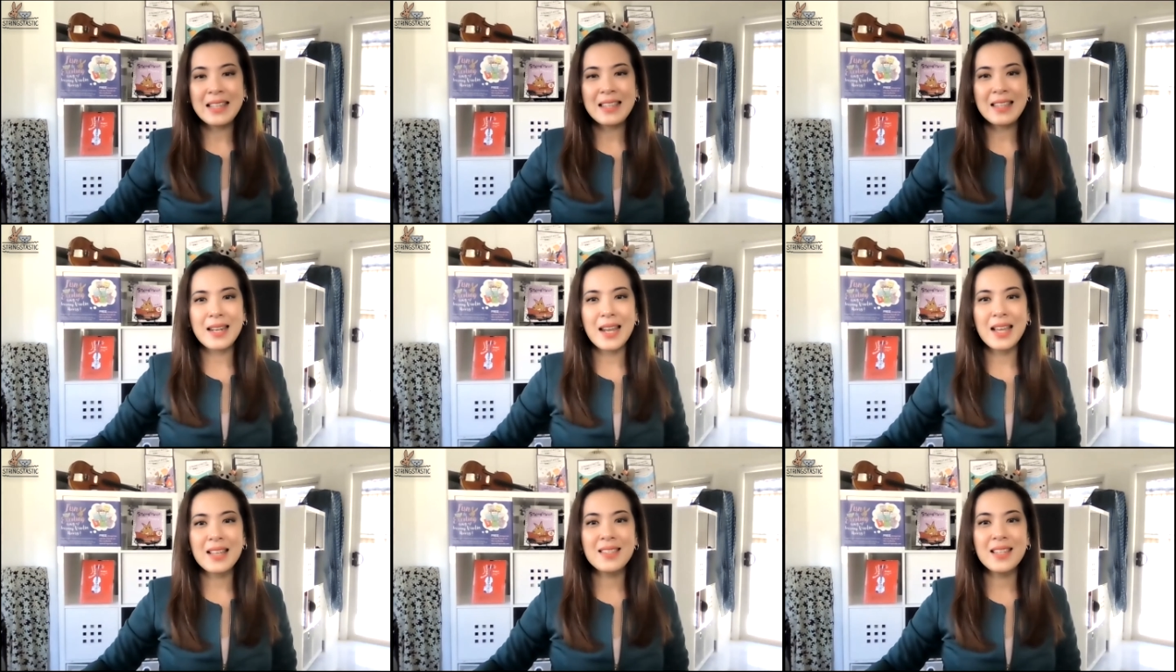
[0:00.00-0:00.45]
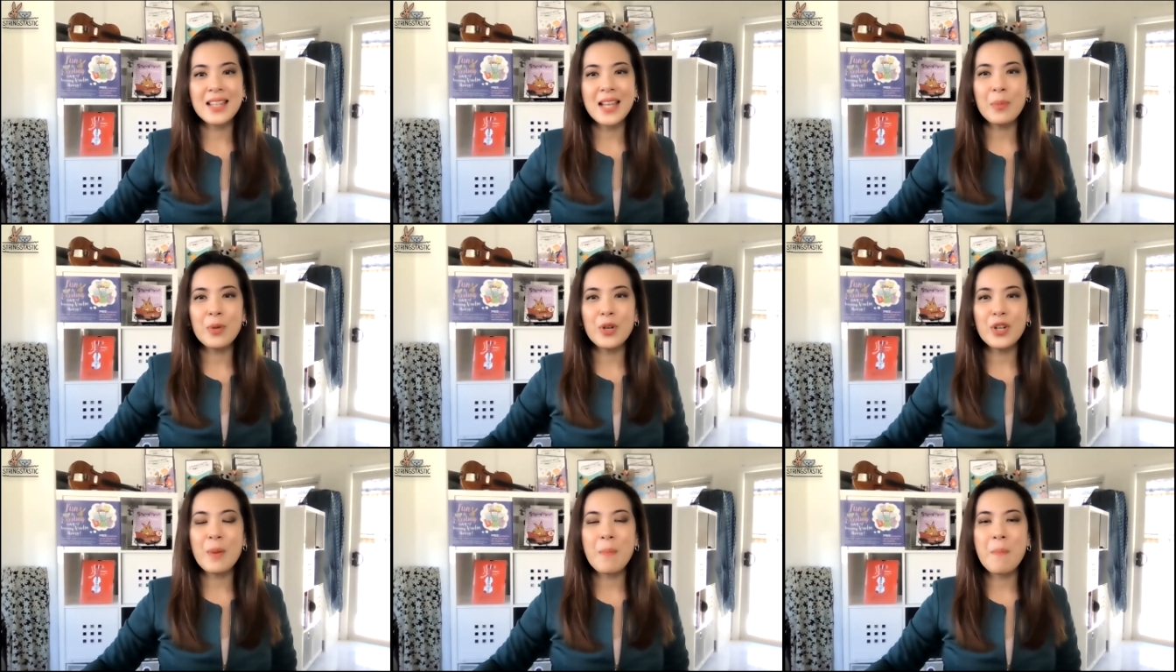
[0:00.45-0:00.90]
The next thing
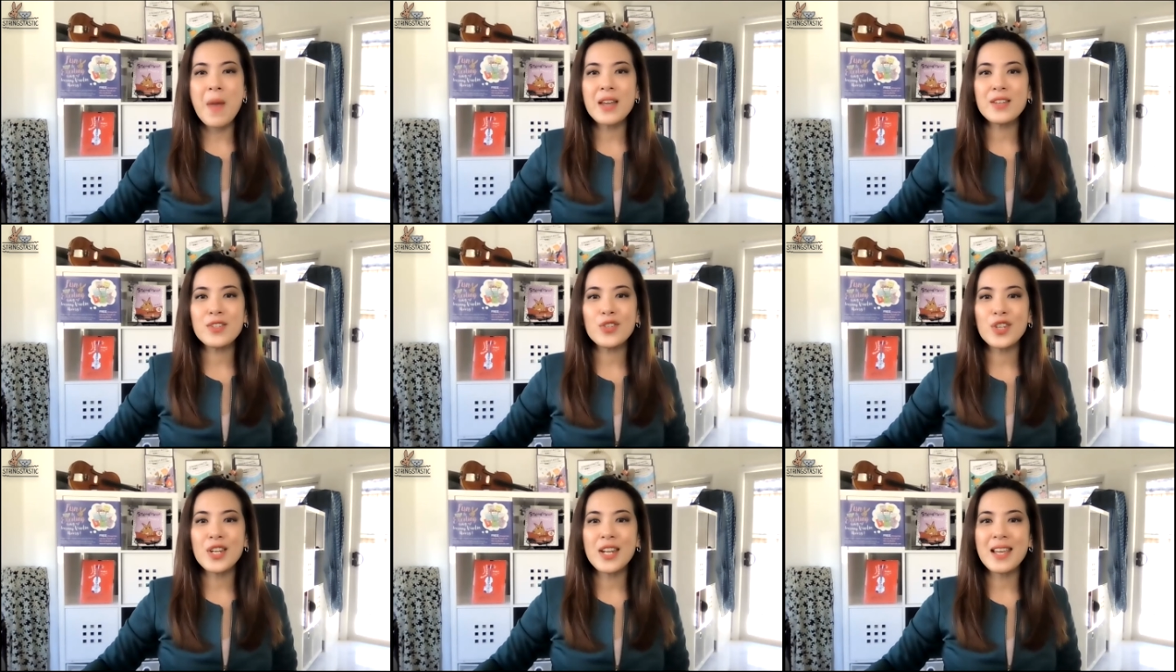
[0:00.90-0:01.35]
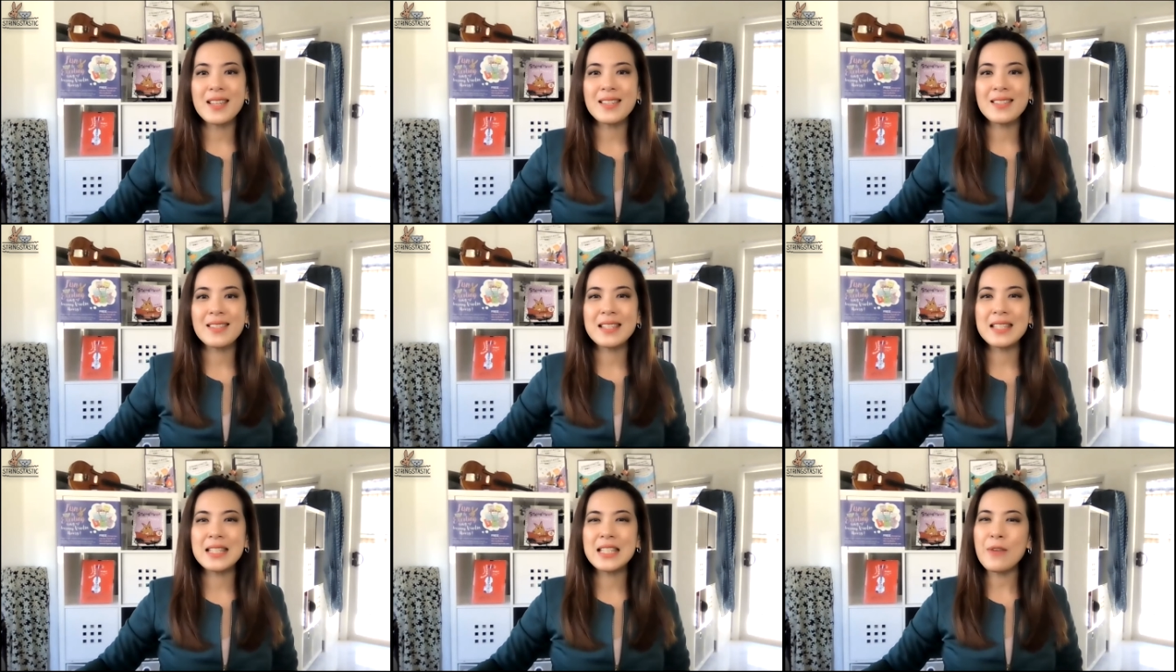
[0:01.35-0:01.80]
I'm going to mention
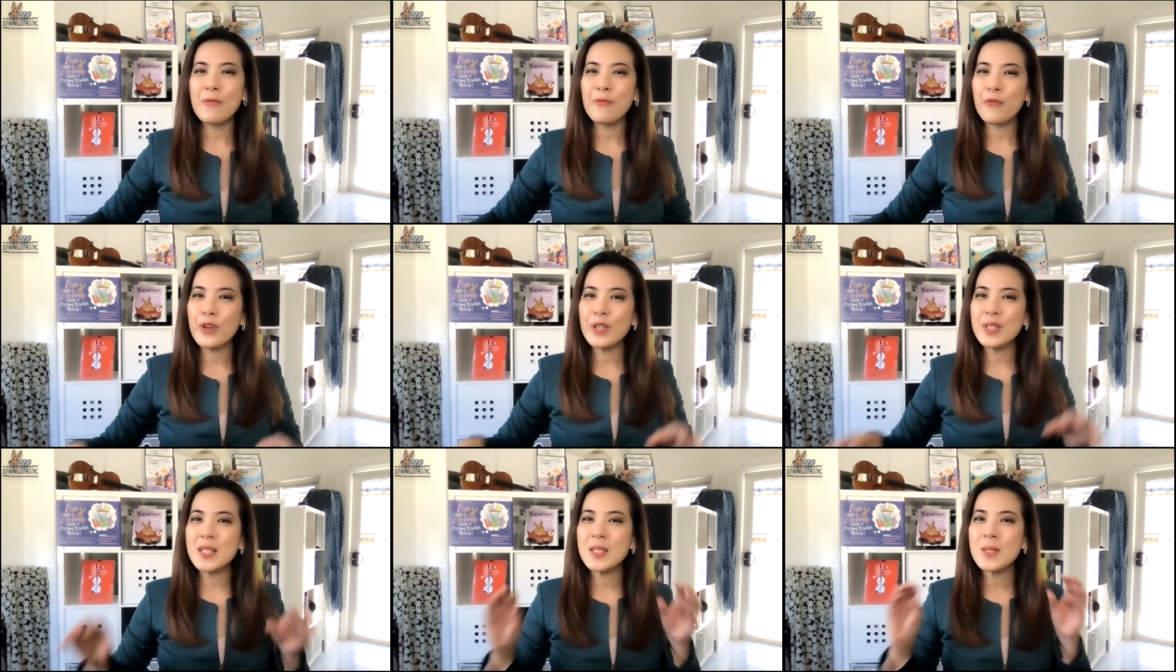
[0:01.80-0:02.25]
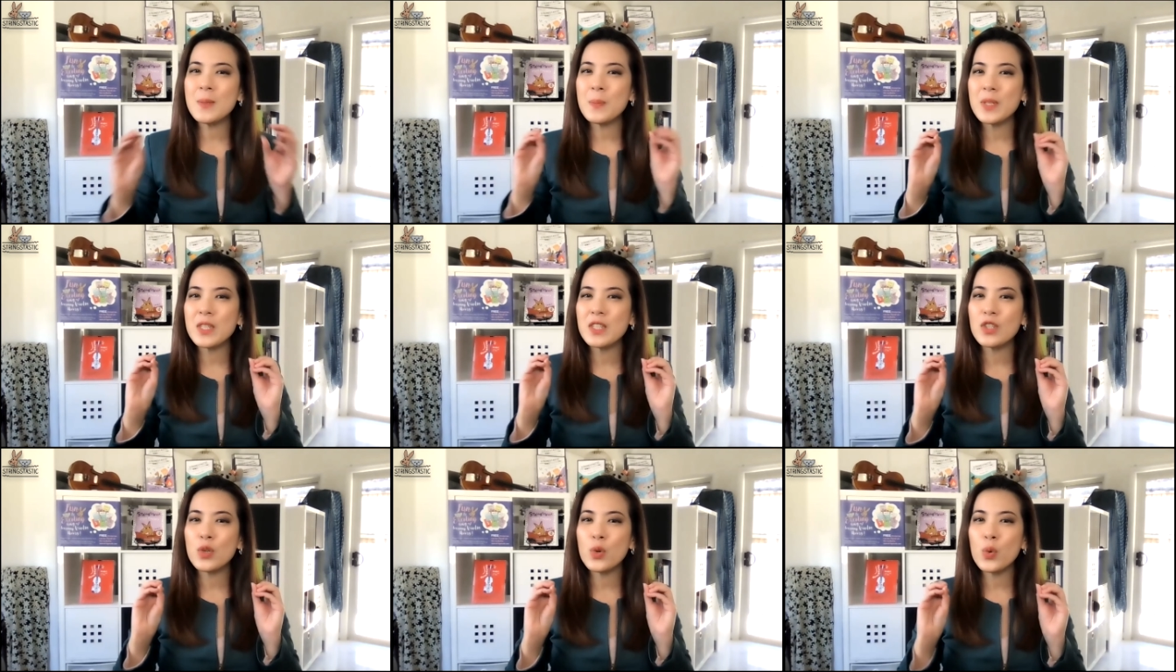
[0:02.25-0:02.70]
is the difference
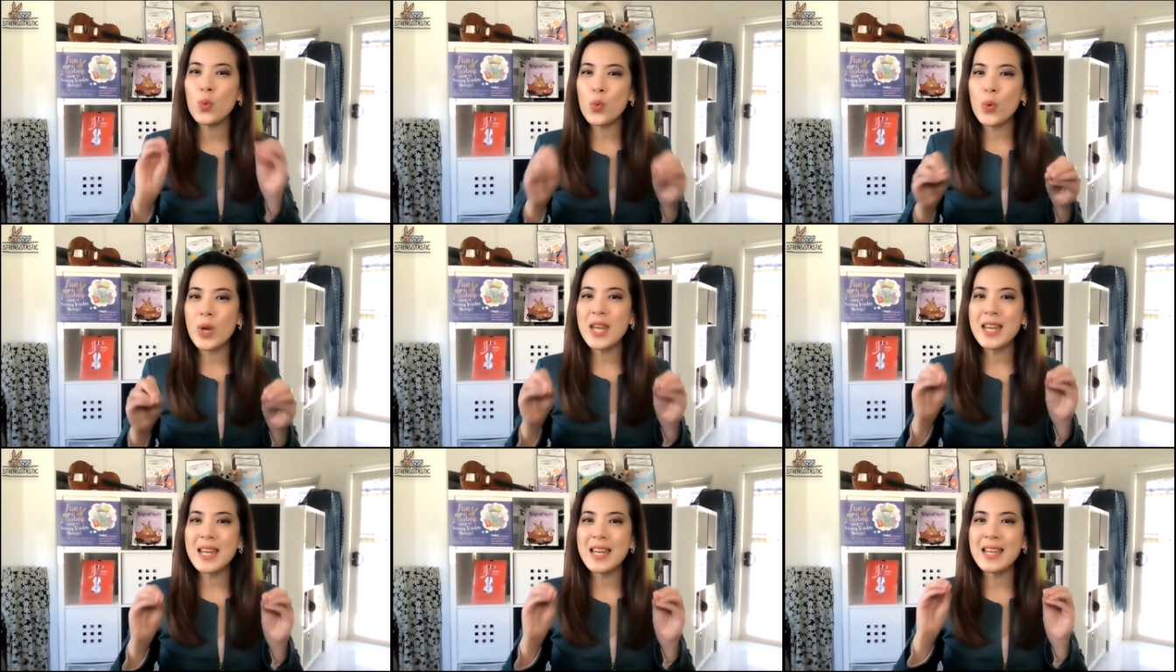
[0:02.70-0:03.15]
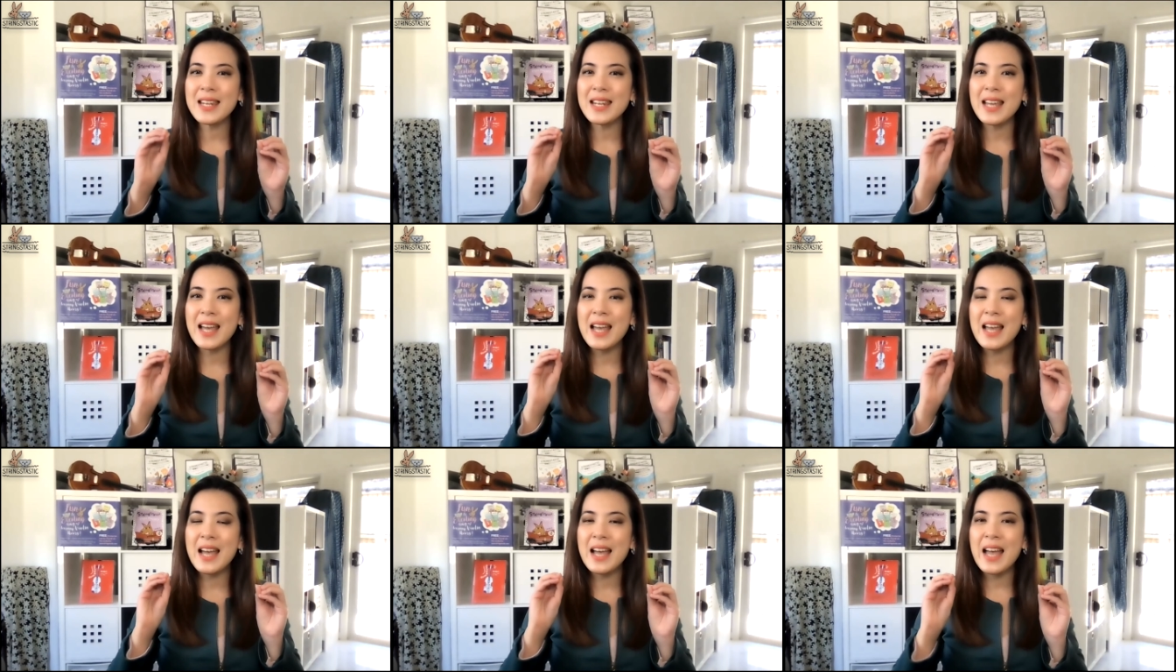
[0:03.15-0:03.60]

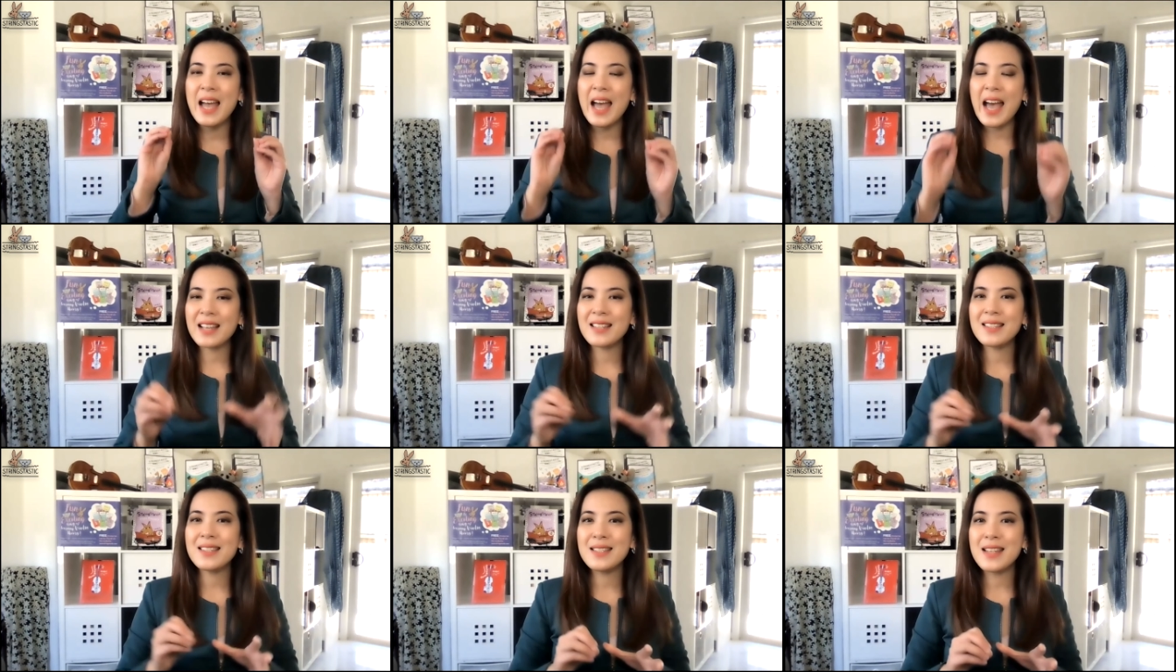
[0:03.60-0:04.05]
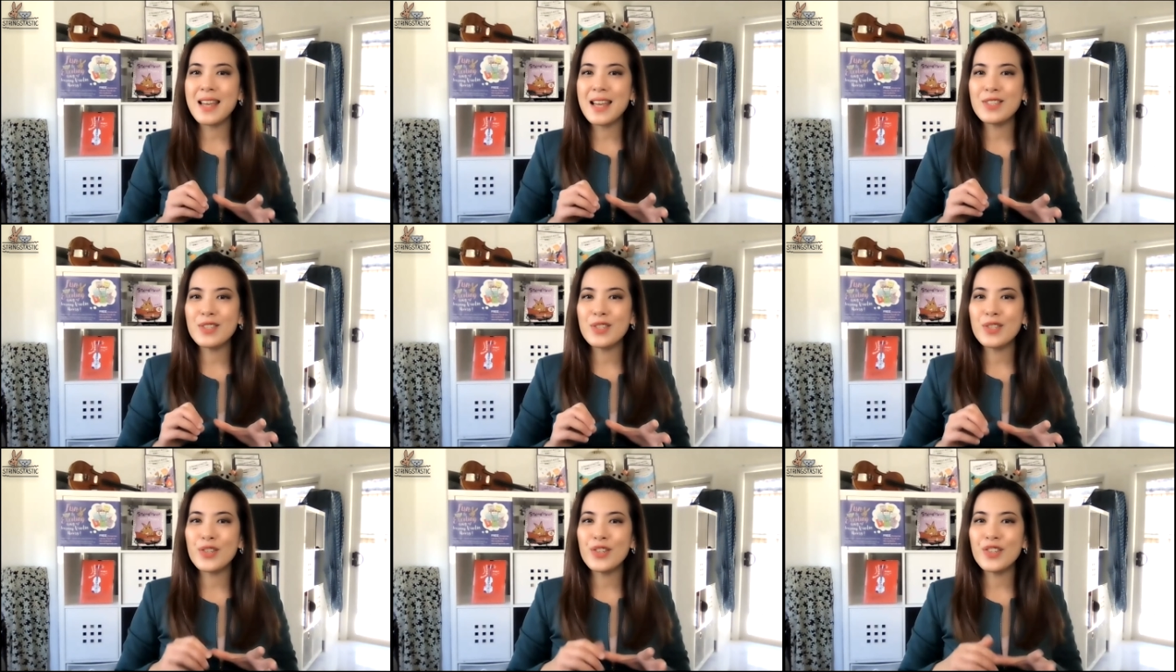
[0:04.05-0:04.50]
between
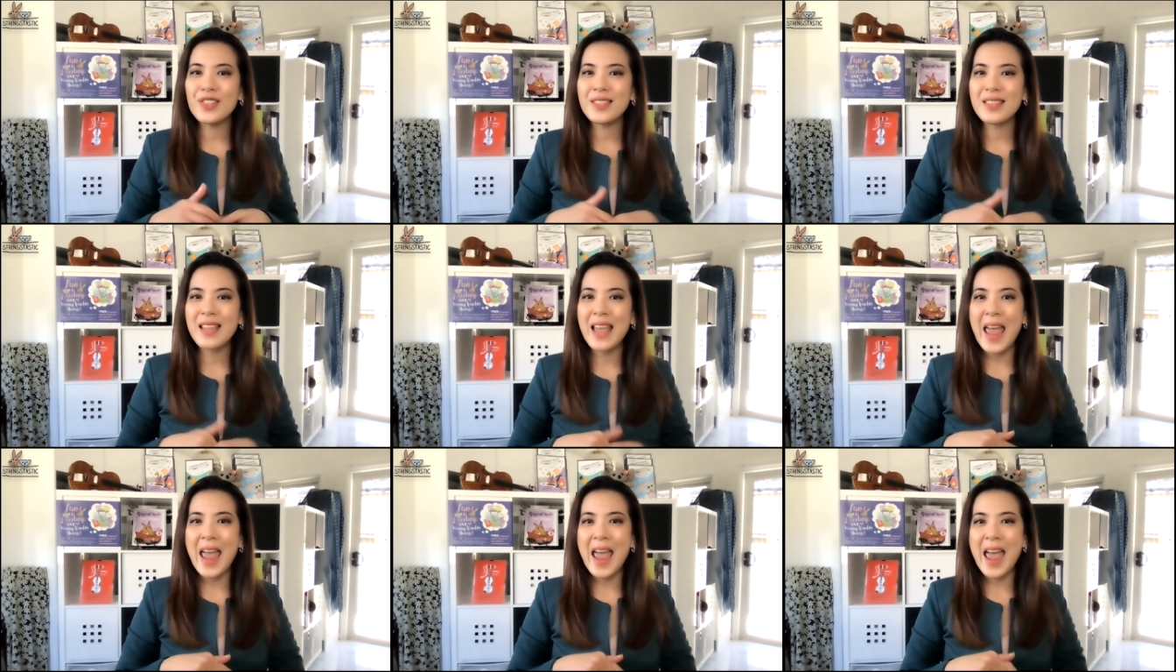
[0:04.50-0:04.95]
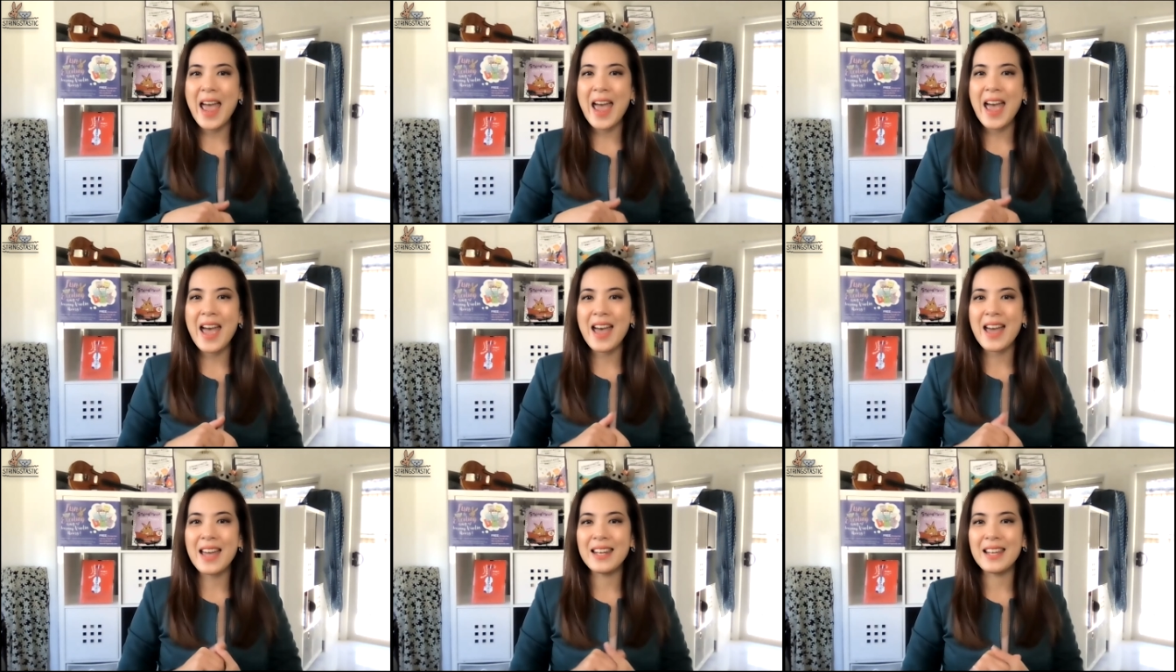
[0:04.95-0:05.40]
accidentals
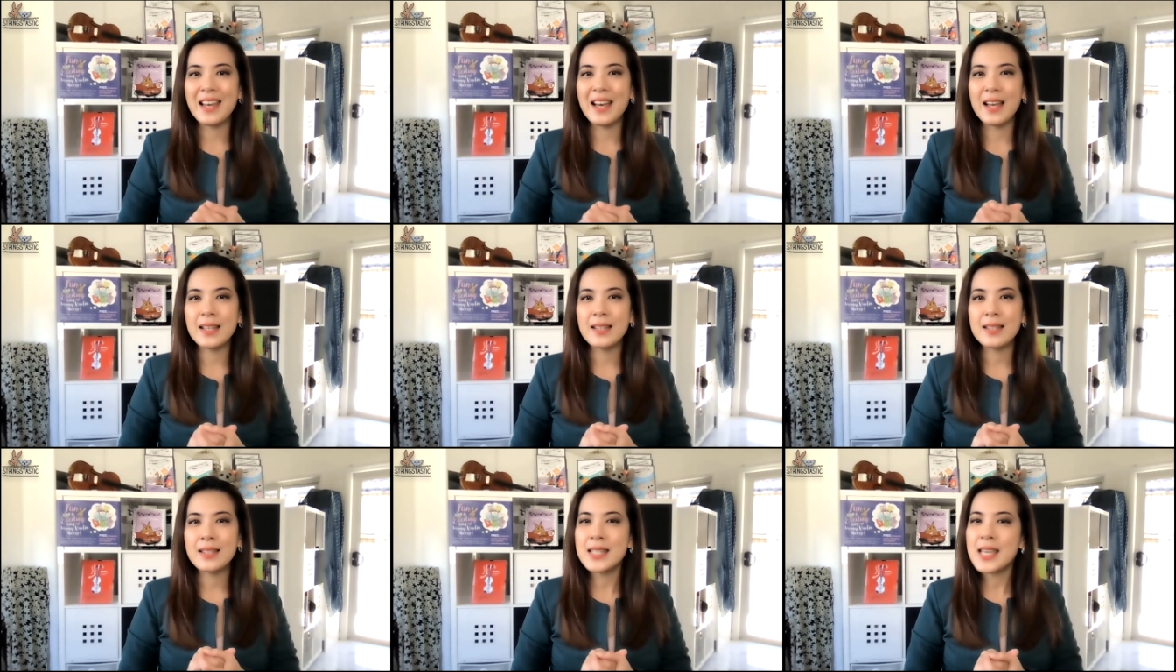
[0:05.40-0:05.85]
and uh,